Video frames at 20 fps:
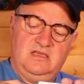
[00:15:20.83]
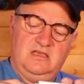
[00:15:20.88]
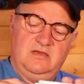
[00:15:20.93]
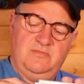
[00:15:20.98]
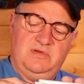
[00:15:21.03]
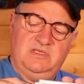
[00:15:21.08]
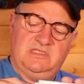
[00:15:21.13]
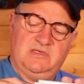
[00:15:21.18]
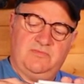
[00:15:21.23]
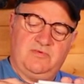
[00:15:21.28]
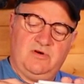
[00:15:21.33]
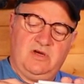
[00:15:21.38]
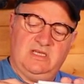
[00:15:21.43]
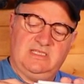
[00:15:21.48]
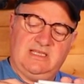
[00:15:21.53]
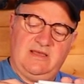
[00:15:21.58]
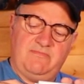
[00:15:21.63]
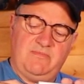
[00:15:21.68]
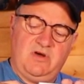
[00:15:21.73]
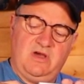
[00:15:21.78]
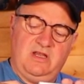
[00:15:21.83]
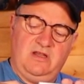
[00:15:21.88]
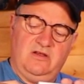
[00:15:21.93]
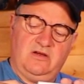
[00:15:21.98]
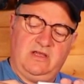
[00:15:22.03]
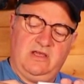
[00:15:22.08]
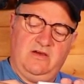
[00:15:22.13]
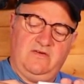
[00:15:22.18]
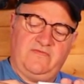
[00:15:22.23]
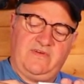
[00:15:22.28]
you'd be surprised that might
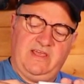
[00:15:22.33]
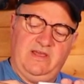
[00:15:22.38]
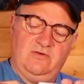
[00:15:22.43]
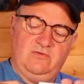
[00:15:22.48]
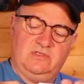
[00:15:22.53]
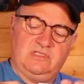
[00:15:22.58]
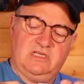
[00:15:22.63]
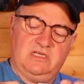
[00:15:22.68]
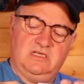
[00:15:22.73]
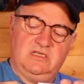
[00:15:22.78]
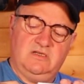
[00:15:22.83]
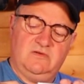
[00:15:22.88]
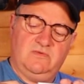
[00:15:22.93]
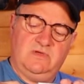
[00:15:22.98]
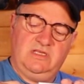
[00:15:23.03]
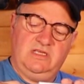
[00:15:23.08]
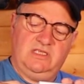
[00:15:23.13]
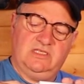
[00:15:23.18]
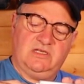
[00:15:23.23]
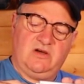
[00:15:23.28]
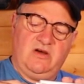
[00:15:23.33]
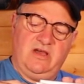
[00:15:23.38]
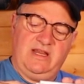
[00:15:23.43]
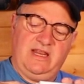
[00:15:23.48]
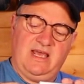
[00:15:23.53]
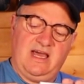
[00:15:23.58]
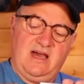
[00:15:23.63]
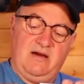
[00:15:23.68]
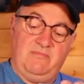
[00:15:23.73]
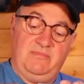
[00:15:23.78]
lock it off kilter when you
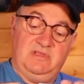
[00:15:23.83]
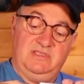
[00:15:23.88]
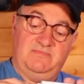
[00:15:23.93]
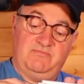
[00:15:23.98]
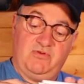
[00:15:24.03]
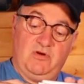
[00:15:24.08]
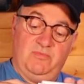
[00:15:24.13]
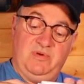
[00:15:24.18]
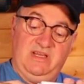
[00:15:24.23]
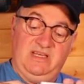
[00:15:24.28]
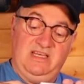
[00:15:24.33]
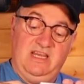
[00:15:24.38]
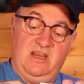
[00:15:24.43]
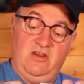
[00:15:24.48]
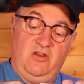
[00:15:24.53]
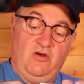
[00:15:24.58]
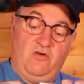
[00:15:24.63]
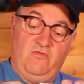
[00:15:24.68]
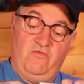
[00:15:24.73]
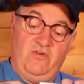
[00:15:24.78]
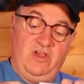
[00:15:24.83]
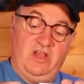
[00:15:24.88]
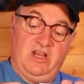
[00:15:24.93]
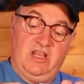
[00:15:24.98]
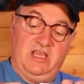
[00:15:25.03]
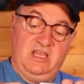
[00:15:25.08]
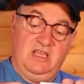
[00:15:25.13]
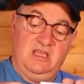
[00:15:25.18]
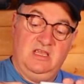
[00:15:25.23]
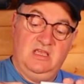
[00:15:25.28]
tighten it up it's probably not
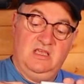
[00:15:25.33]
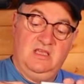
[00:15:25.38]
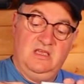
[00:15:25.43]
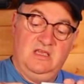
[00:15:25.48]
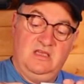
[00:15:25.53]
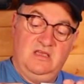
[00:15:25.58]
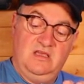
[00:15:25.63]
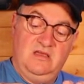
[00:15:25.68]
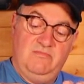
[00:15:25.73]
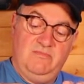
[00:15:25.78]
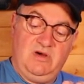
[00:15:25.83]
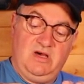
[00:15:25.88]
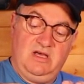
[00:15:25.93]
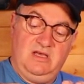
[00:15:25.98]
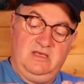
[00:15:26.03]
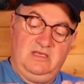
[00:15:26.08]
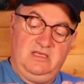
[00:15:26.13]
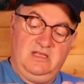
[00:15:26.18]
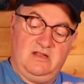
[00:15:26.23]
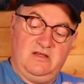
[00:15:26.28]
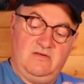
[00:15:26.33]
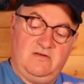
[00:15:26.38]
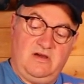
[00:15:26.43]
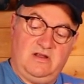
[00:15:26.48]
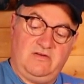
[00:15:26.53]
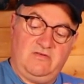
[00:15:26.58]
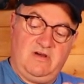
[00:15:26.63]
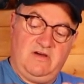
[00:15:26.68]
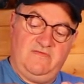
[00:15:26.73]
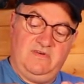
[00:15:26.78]
really but you know
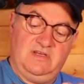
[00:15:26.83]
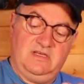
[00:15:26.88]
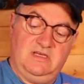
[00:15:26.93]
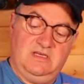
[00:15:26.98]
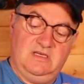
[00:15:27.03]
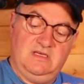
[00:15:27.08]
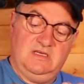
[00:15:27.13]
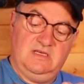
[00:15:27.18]
I'd rather